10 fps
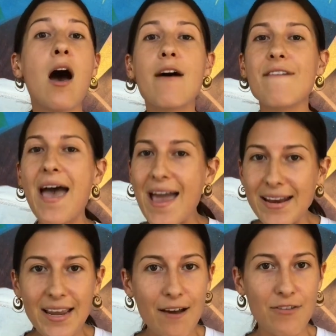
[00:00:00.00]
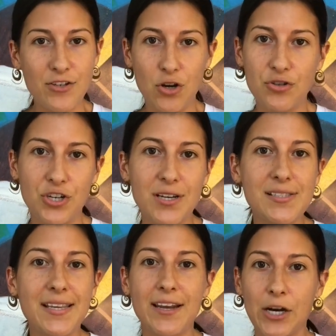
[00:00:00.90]
of any of the
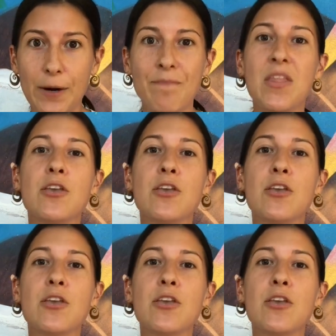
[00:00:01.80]
doshas here.